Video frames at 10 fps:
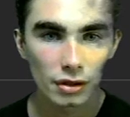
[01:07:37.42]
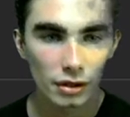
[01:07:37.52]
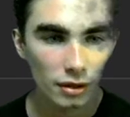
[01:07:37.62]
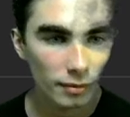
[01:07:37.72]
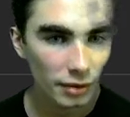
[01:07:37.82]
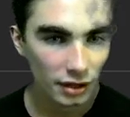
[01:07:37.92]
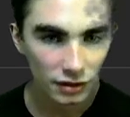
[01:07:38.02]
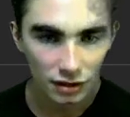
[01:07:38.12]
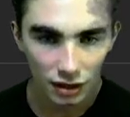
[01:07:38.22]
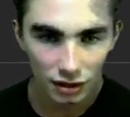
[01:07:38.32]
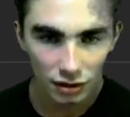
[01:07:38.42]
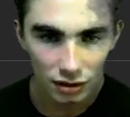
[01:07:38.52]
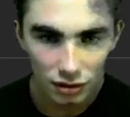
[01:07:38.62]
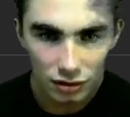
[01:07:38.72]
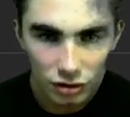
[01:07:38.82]
But it's not
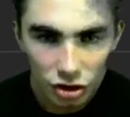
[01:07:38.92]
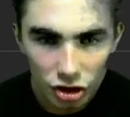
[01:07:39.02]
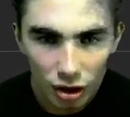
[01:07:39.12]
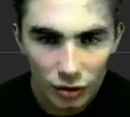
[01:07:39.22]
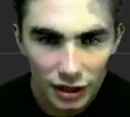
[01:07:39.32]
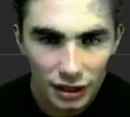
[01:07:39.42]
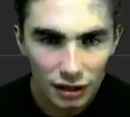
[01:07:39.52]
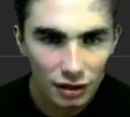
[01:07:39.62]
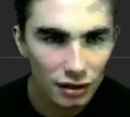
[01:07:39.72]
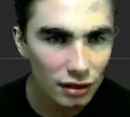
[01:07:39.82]
showing